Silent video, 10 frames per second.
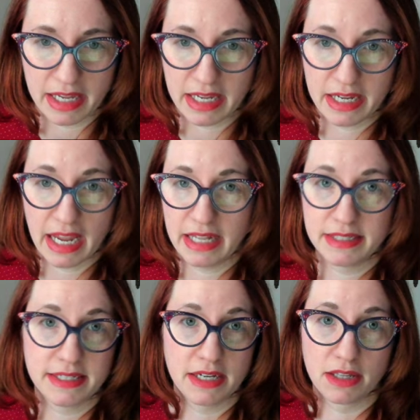He
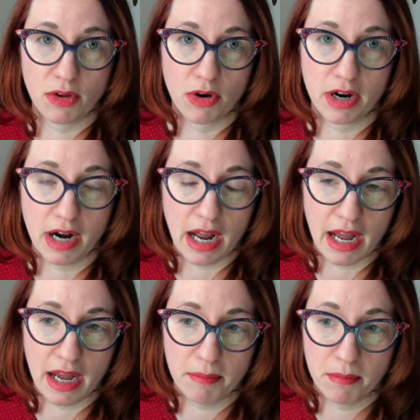gains you lore,
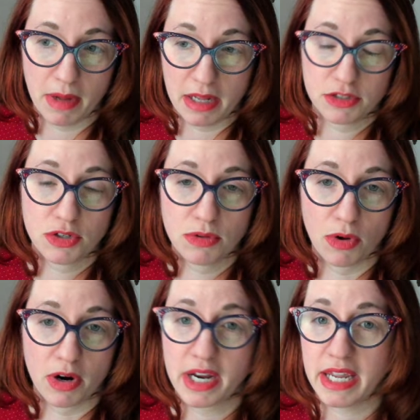2
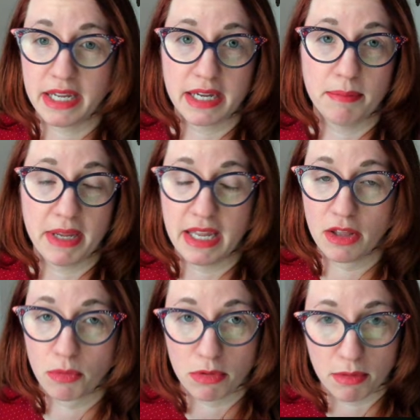lore. He can be
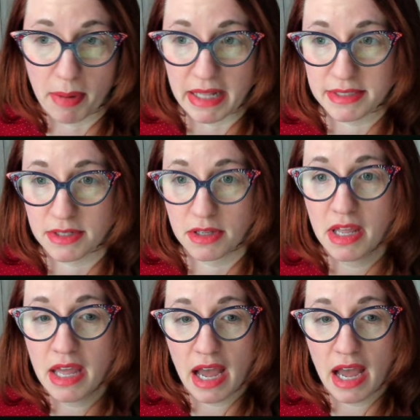healed with Rapunzel.